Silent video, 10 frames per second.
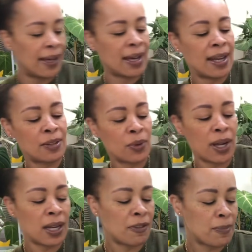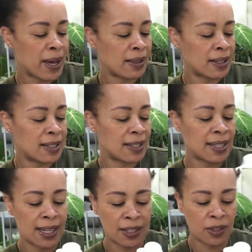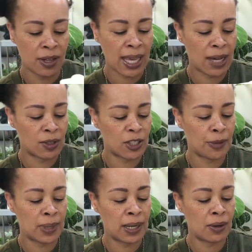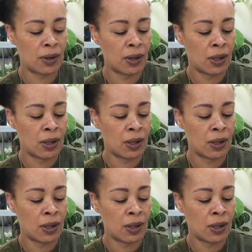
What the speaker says: And what I love about this is that it's got calcium in